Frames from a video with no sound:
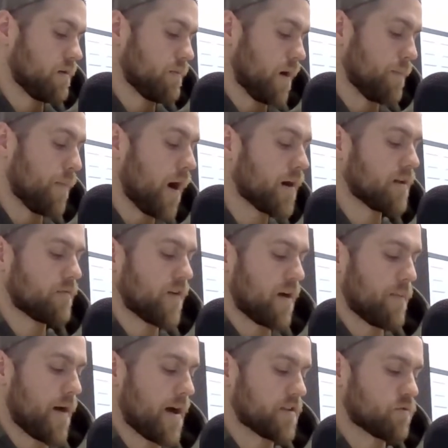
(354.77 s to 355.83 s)
My body
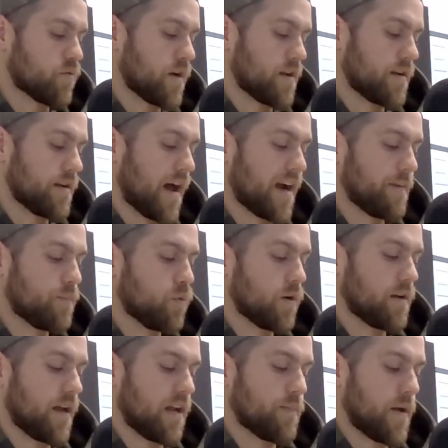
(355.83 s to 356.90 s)
fat mass read at
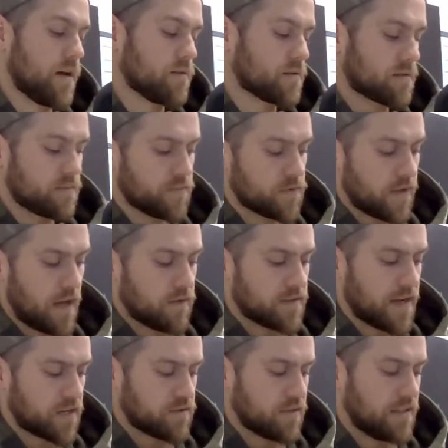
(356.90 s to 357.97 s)
9.8 pounds. So that was
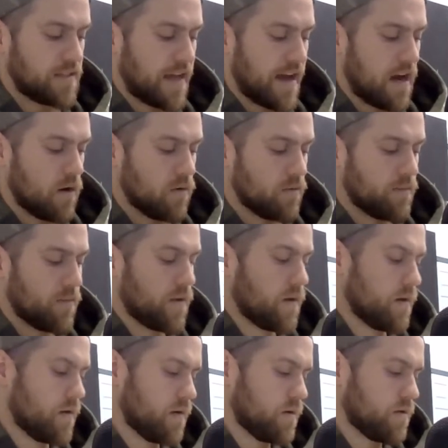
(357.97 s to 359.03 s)
actually down
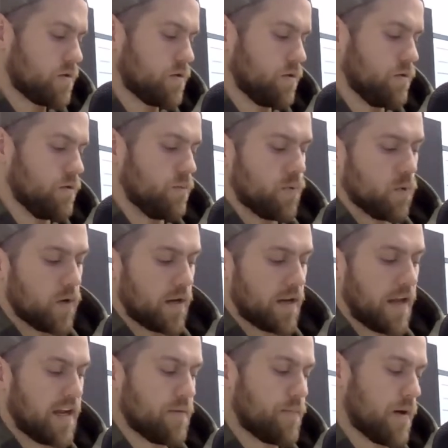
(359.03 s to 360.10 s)

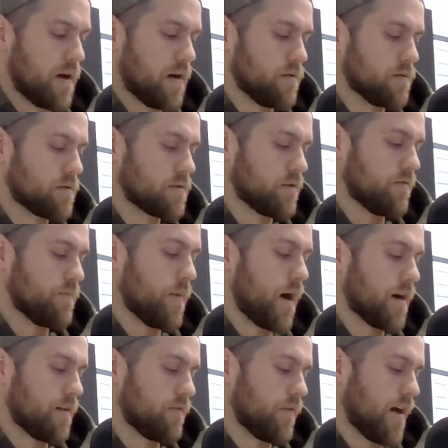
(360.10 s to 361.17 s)
2.8 pounds of
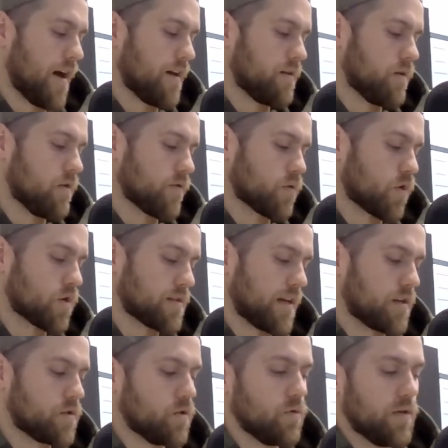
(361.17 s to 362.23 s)
body fat over the course of
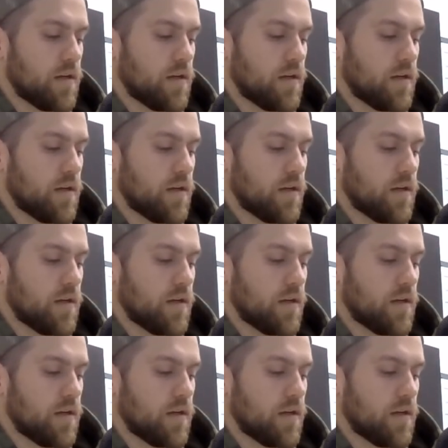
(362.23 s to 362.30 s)
that 2